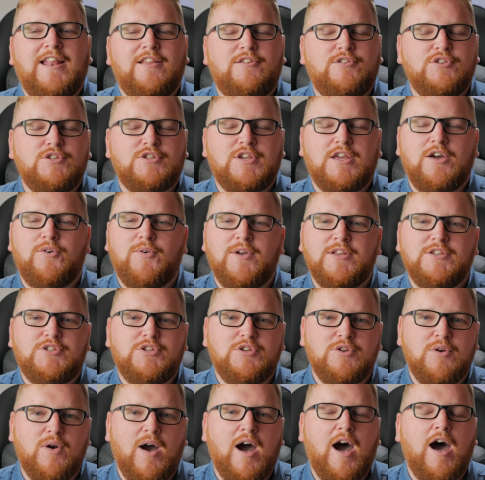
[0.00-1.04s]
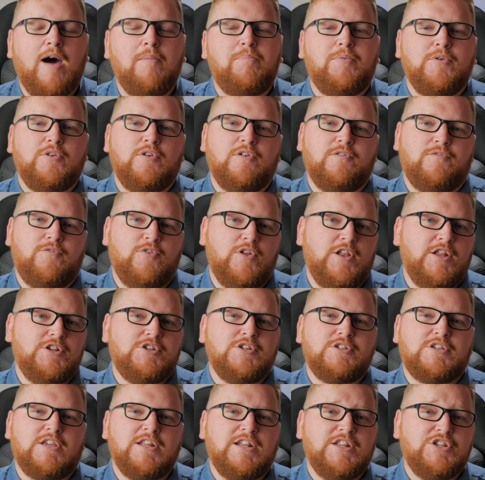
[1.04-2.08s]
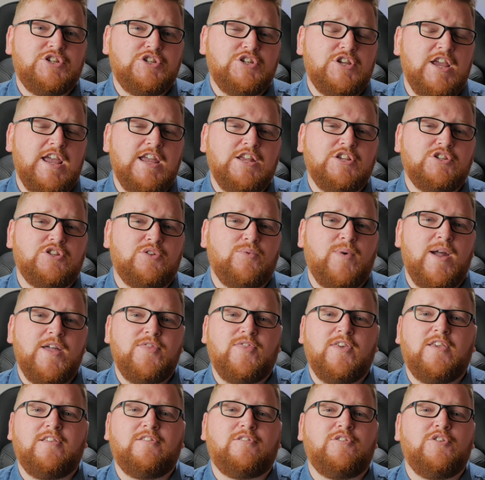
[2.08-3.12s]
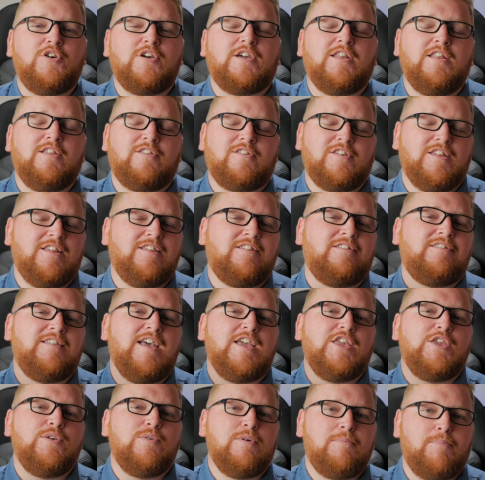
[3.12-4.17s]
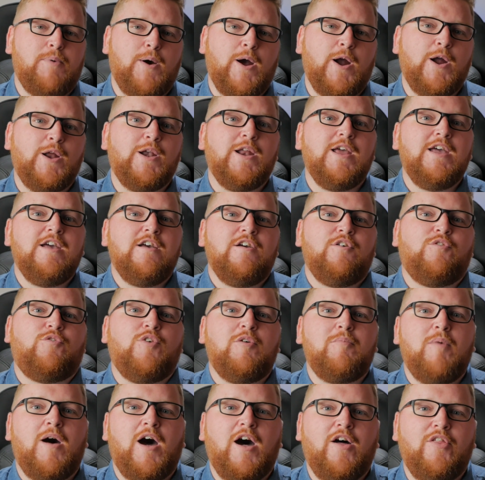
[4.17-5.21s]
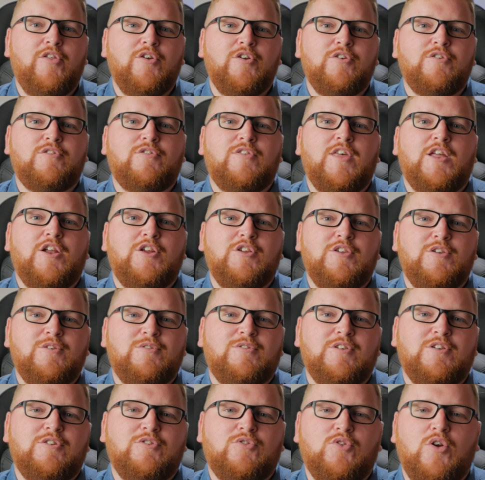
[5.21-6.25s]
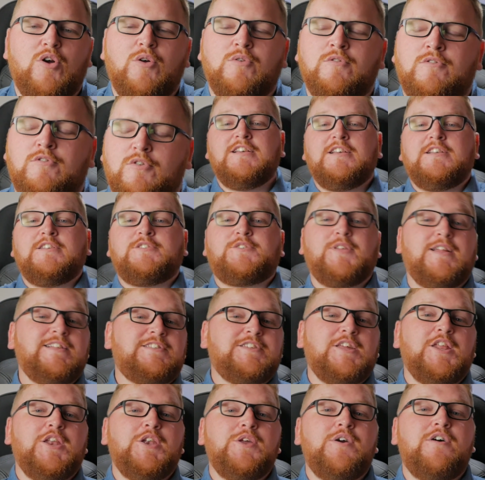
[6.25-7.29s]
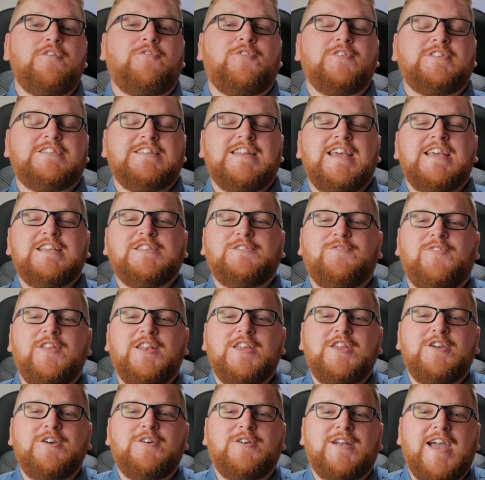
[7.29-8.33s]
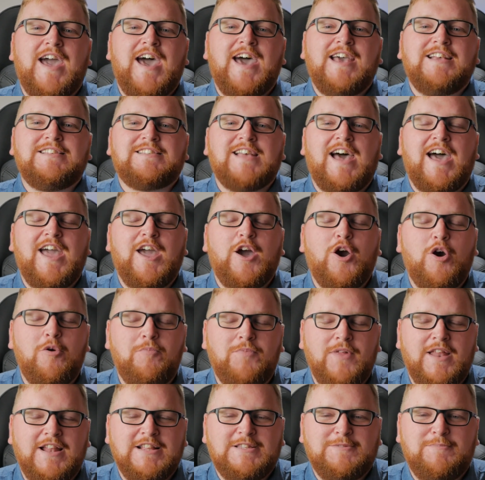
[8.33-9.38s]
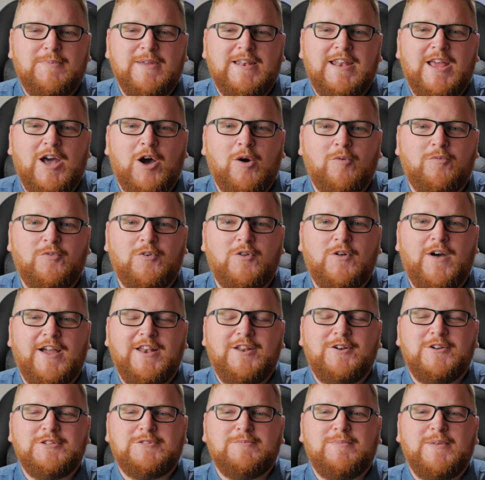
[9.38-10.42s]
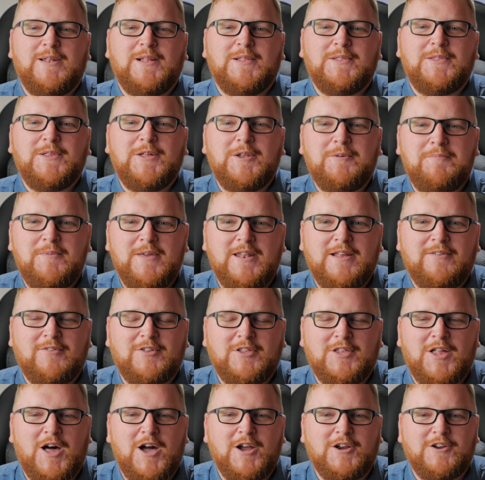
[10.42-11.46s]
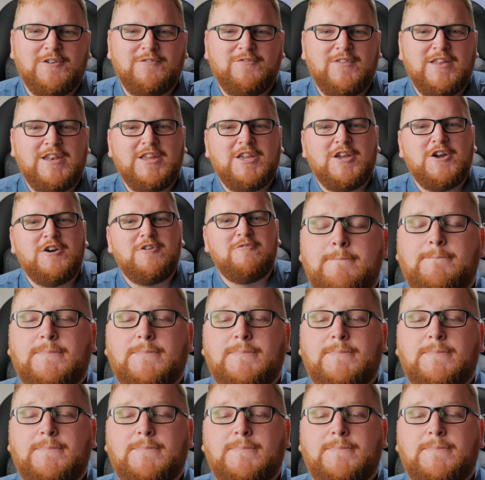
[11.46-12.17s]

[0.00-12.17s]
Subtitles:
it's just going to up your footage. It's going to change the way things look, and it's going to set you apart from others that are using drones. So that's going to do it for today's video, guys. I hope that it's been helpful. I know it's been a little bit of a longer video,